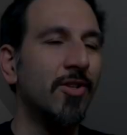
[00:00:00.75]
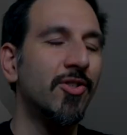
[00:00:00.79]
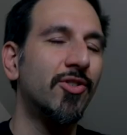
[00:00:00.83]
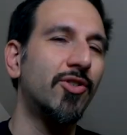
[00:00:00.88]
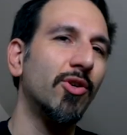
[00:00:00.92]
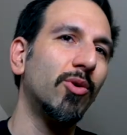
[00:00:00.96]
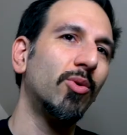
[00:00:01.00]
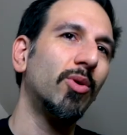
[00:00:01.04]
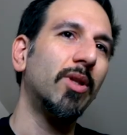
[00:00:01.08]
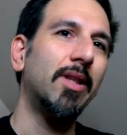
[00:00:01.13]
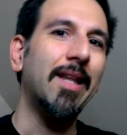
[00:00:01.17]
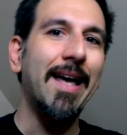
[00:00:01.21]

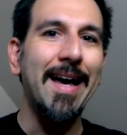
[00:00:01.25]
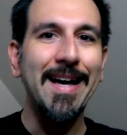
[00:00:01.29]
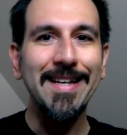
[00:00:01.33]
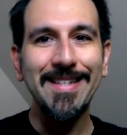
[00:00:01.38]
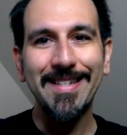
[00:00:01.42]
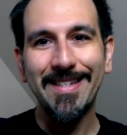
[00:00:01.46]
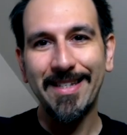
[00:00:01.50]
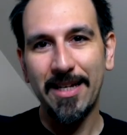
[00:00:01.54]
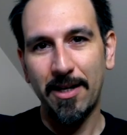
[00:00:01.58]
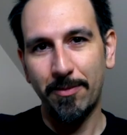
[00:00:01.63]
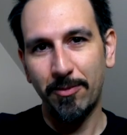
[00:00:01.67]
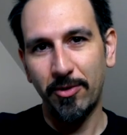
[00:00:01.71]
So
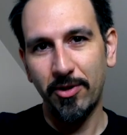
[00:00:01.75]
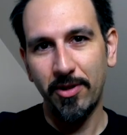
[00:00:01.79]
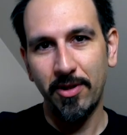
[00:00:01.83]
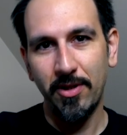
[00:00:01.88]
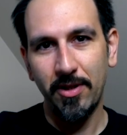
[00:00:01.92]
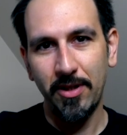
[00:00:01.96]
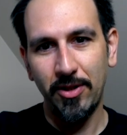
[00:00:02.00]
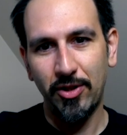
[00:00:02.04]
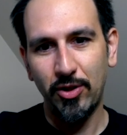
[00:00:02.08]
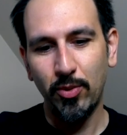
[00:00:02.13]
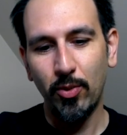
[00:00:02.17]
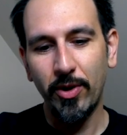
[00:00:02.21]
last summer
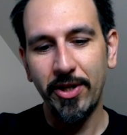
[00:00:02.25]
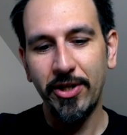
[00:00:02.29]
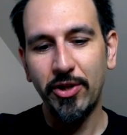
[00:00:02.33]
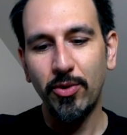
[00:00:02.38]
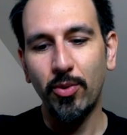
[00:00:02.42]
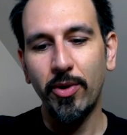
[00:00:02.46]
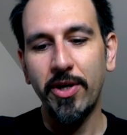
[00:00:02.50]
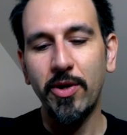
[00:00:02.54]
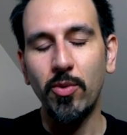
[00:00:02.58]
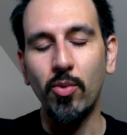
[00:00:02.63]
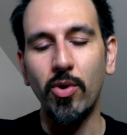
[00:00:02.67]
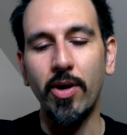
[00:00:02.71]
in
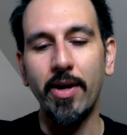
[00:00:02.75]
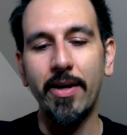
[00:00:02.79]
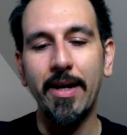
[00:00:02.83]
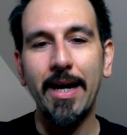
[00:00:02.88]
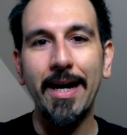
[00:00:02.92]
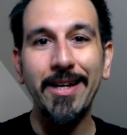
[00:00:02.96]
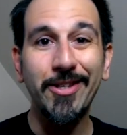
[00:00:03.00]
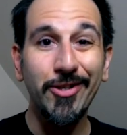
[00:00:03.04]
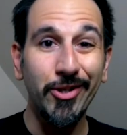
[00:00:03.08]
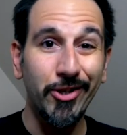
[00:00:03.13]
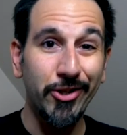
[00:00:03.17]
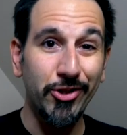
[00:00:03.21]
2021,
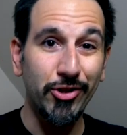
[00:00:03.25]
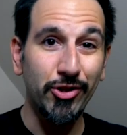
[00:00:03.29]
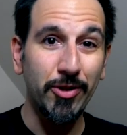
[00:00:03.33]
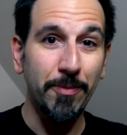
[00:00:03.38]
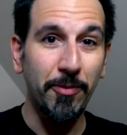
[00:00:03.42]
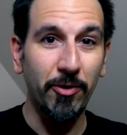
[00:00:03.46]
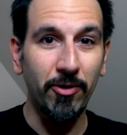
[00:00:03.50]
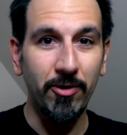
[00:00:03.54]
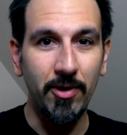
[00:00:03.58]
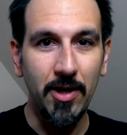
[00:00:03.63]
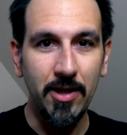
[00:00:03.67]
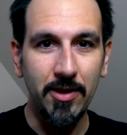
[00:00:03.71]
I took a trip
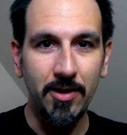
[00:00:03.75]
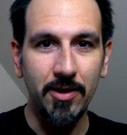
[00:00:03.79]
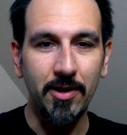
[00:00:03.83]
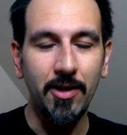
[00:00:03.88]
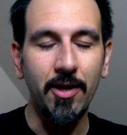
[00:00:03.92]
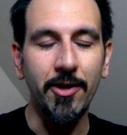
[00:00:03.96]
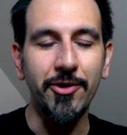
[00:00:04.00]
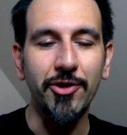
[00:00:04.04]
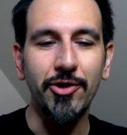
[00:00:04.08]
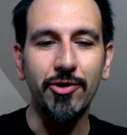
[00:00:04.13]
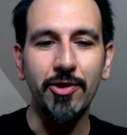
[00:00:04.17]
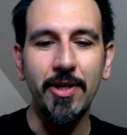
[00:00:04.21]
across the
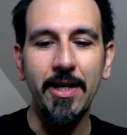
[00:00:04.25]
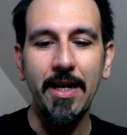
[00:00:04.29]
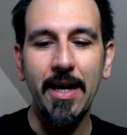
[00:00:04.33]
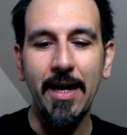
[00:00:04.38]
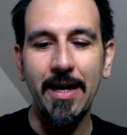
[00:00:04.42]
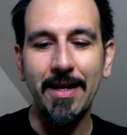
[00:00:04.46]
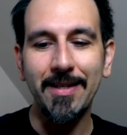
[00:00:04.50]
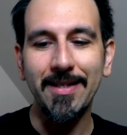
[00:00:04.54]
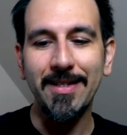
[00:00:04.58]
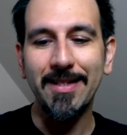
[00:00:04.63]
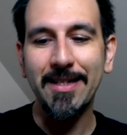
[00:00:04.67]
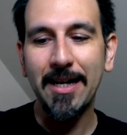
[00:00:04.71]
country
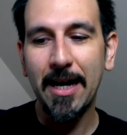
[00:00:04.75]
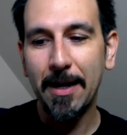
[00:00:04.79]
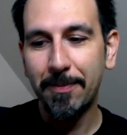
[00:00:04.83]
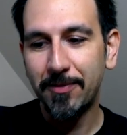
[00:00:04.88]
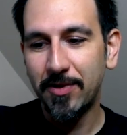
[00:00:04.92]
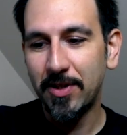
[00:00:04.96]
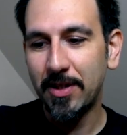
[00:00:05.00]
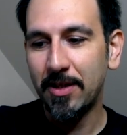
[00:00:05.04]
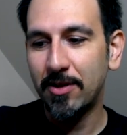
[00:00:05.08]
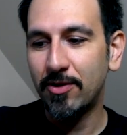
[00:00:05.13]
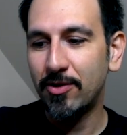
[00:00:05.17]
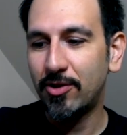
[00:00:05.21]
and
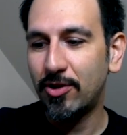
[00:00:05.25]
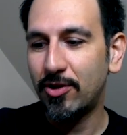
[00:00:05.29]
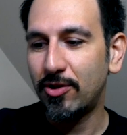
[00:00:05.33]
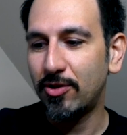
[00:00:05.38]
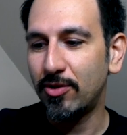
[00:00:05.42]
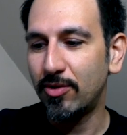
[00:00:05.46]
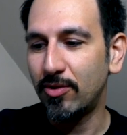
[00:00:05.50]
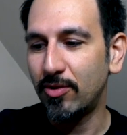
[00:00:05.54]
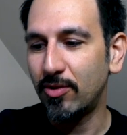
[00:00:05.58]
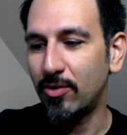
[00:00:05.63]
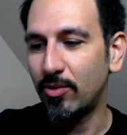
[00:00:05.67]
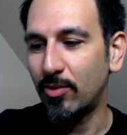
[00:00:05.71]
stopped
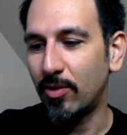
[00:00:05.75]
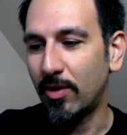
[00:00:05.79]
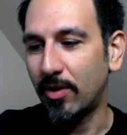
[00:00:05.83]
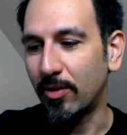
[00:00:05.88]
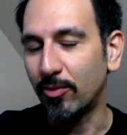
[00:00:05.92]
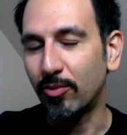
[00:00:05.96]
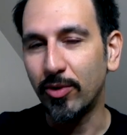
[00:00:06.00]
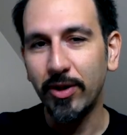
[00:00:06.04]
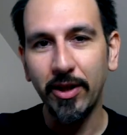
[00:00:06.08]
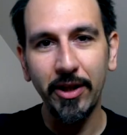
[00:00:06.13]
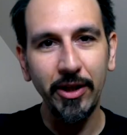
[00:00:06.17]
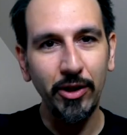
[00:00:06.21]
into a
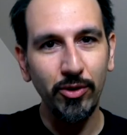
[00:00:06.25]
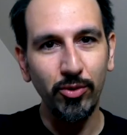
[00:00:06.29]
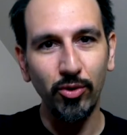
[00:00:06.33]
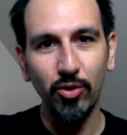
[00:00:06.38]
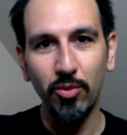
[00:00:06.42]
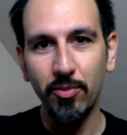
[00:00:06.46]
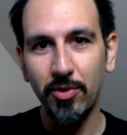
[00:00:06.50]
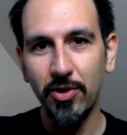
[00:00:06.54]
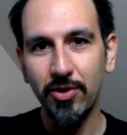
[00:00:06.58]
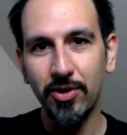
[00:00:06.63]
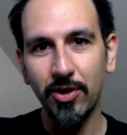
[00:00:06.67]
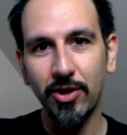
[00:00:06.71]
really cool
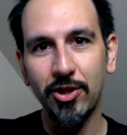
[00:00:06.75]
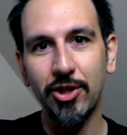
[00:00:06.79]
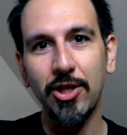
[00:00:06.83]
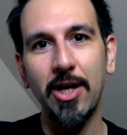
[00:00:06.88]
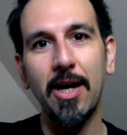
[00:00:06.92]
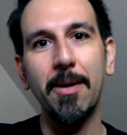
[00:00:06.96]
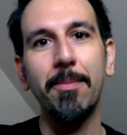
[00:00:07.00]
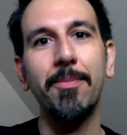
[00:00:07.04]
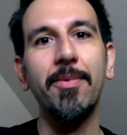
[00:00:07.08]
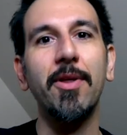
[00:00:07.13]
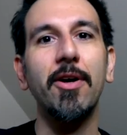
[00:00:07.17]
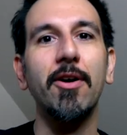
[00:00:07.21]
music
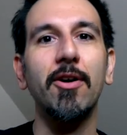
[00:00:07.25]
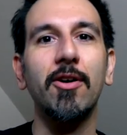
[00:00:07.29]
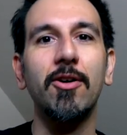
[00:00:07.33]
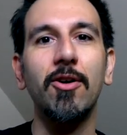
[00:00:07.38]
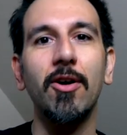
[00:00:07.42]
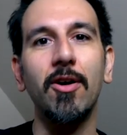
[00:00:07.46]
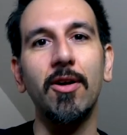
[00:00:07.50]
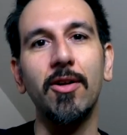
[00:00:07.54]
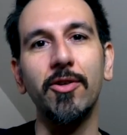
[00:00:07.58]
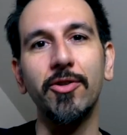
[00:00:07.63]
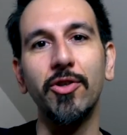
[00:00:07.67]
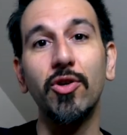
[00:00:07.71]
shop there
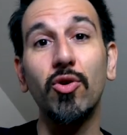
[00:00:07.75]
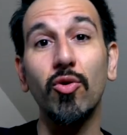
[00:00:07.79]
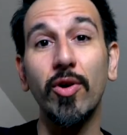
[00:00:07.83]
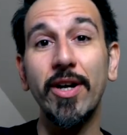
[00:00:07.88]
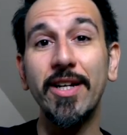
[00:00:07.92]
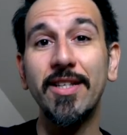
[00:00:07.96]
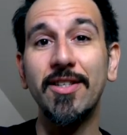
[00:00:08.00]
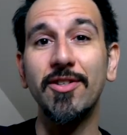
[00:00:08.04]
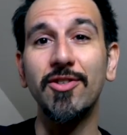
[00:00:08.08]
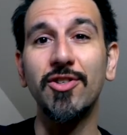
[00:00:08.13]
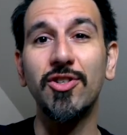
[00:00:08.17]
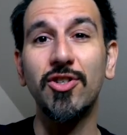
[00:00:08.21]
called
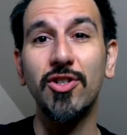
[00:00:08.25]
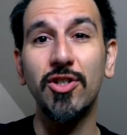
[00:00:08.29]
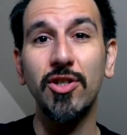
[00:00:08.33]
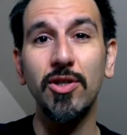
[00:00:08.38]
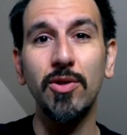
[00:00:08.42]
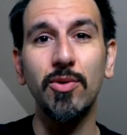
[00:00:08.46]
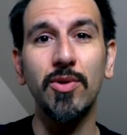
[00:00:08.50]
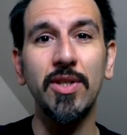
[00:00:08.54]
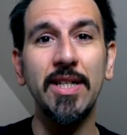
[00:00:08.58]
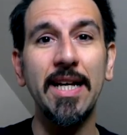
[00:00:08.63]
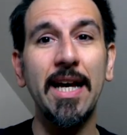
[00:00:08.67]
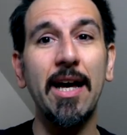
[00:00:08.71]
Grayson's
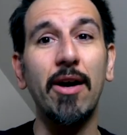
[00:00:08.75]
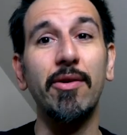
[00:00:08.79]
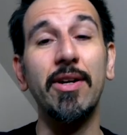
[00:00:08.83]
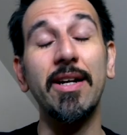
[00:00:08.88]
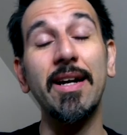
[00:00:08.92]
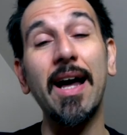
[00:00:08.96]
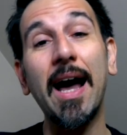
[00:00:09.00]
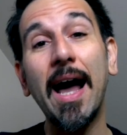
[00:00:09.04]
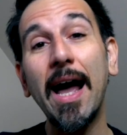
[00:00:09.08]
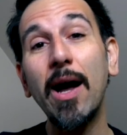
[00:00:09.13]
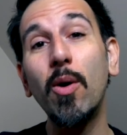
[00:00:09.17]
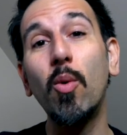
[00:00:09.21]
Toontown, and
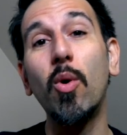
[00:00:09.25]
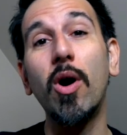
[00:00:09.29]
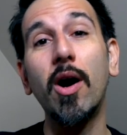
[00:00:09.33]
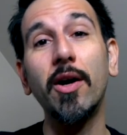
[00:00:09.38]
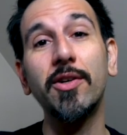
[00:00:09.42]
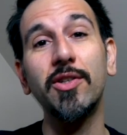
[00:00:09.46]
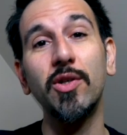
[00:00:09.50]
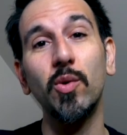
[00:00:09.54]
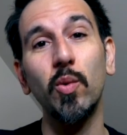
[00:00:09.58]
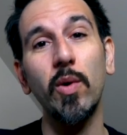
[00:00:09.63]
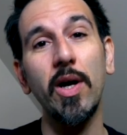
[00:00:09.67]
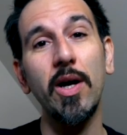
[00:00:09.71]
I
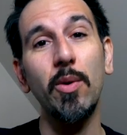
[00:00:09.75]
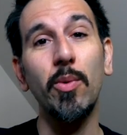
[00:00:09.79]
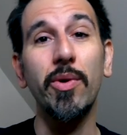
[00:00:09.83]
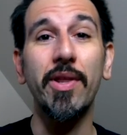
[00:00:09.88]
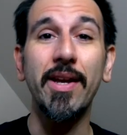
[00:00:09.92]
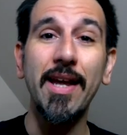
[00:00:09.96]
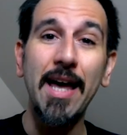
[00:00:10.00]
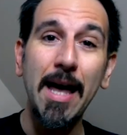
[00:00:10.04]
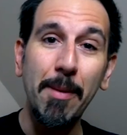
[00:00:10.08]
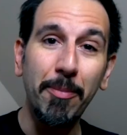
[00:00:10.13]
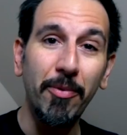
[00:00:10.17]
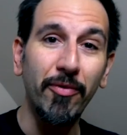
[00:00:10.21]
walked away with
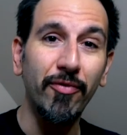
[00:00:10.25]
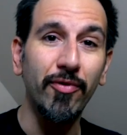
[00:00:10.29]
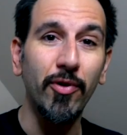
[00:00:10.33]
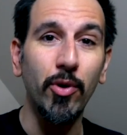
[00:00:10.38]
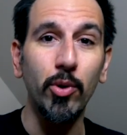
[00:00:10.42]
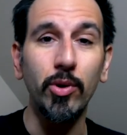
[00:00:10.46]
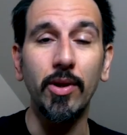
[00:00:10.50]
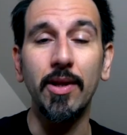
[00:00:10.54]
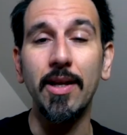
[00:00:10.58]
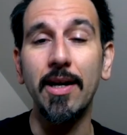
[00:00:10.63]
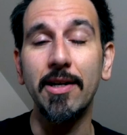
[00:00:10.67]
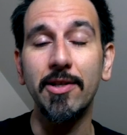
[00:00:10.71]
an
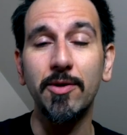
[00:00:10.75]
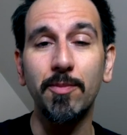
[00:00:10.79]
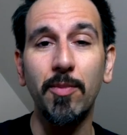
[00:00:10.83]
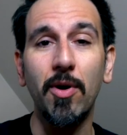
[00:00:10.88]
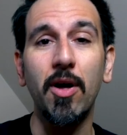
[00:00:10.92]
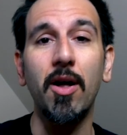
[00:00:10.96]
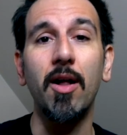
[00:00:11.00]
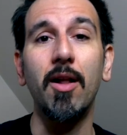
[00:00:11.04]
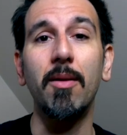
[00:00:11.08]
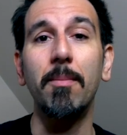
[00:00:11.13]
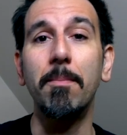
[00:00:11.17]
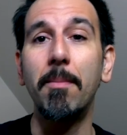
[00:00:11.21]
Epiphone Les
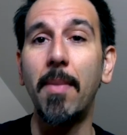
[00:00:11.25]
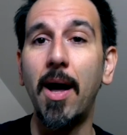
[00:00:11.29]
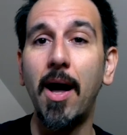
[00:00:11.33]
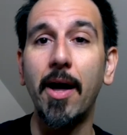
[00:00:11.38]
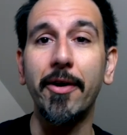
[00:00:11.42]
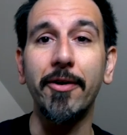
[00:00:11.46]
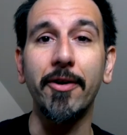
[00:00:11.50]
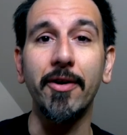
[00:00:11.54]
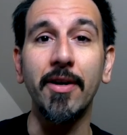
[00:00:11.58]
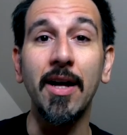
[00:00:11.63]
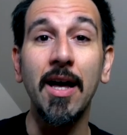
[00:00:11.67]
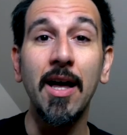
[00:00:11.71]
Paul
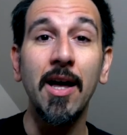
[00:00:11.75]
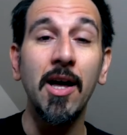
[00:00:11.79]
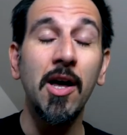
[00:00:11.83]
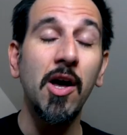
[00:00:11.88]
Modern.